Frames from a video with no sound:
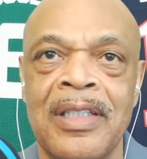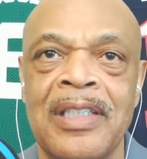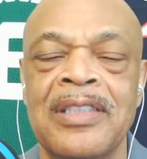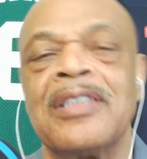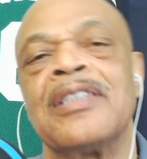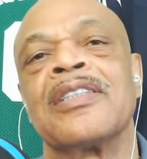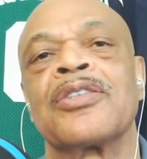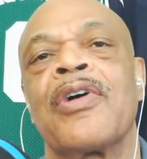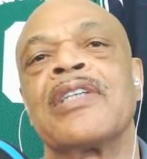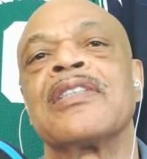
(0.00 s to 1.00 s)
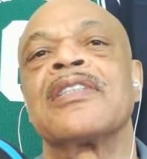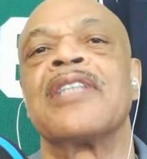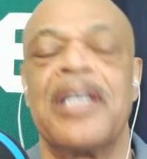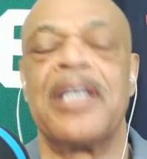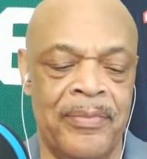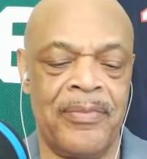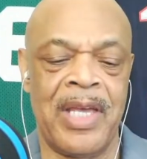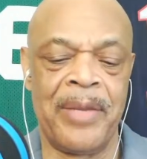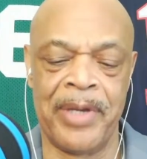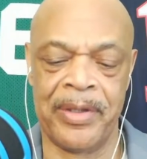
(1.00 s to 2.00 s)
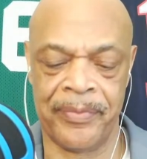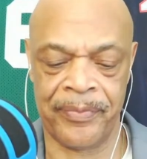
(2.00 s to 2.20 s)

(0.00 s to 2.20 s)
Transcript: In Jesus Christ's name, amen.